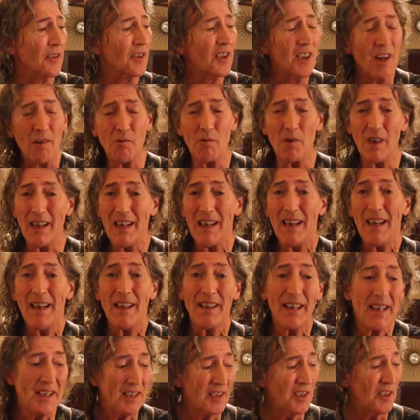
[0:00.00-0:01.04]
So
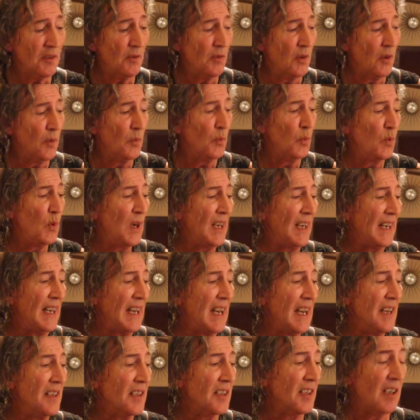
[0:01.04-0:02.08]
that's really
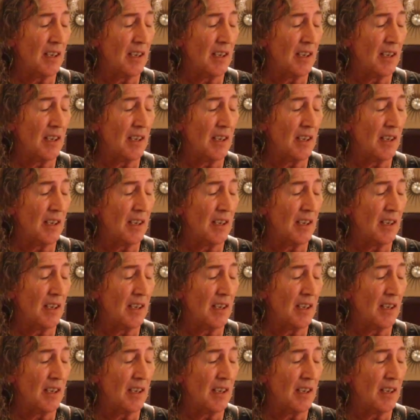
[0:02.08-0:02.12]
it.